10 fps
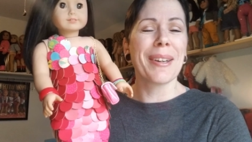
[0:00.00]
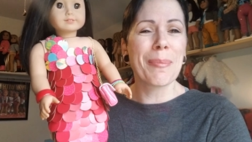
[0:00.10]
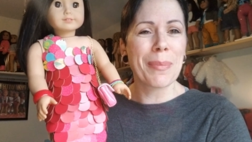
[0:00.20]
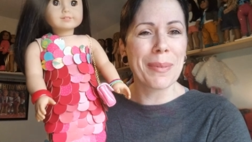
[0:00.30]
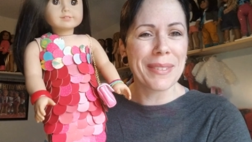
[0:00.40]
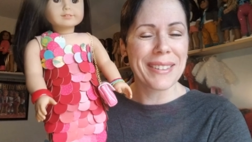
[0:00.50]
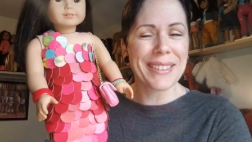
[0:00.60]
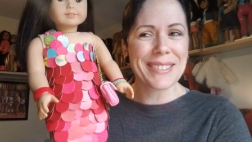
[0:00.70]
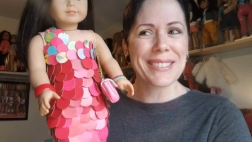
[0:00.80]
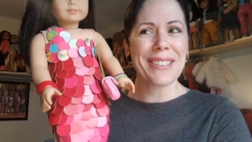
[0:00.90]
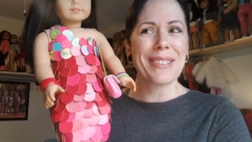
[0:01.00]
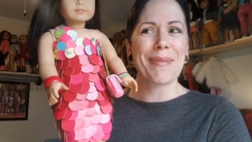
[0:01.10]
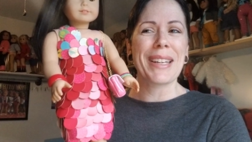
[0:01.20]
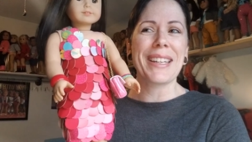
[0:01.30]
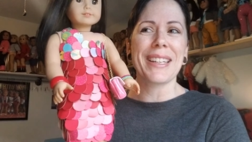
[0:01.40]
I started
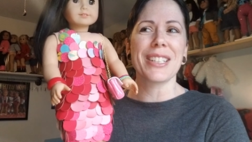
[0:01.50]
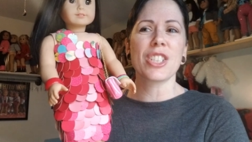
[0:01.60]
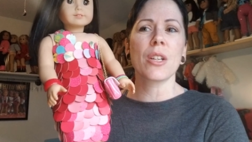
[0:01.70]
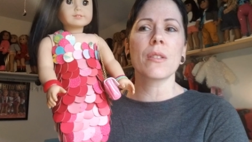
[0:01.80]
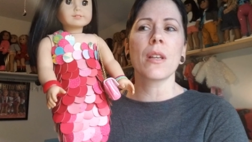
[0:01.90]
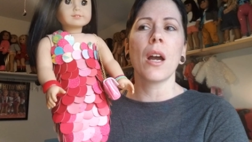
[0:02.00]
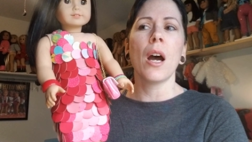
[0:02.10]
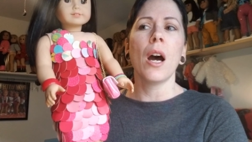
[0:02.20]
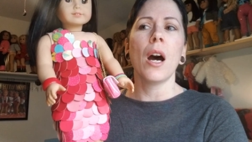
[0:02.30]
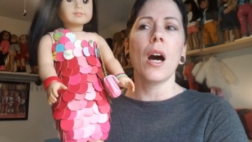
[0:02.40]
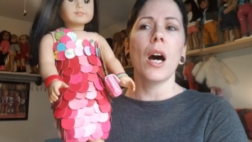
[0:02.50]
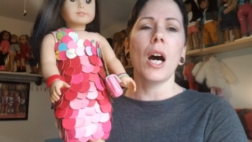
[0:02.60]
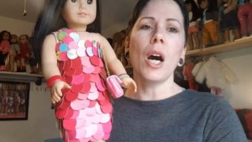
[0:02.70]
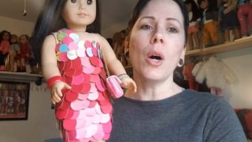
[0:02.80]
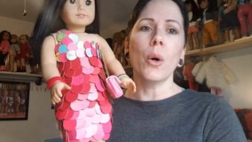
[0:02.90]
making it and she goes,
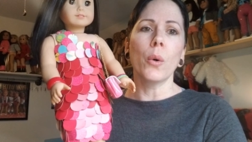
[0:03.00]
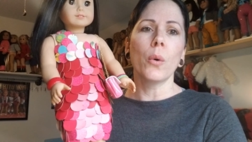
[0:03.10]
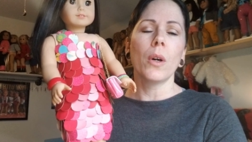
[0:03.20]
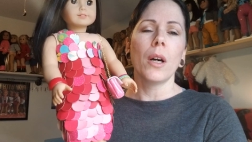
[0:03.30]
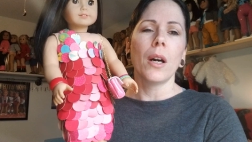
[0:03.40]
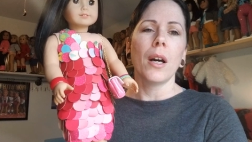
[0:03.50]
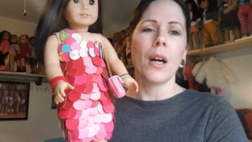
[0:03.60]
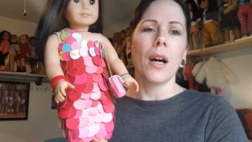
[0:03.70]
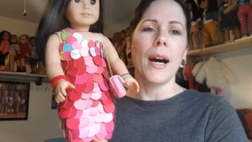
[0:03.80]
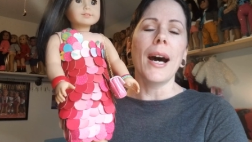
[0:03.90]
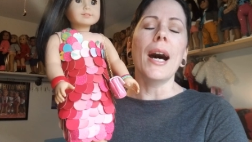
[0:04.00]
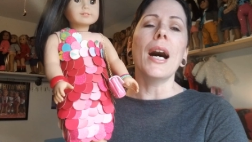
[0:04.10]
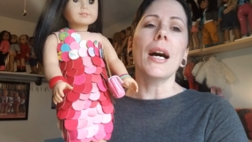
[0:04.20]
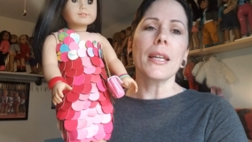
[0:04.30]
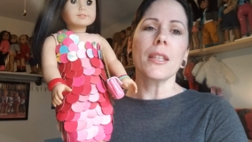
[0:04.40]
oh,
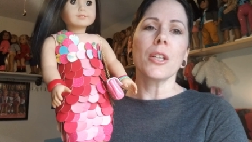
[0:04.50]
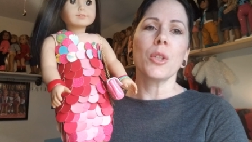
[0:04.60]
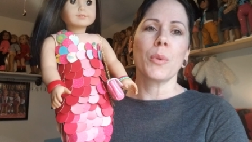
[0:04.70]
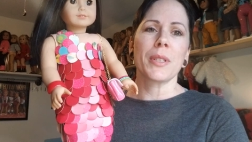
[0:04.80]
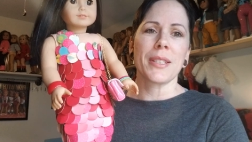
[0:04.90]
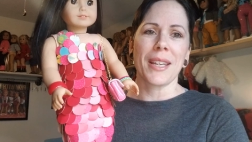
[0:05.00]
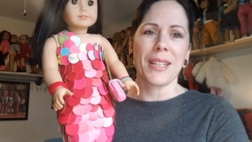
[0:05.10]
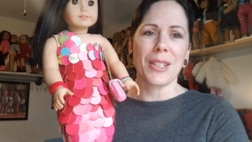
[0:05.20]
I thought you were saying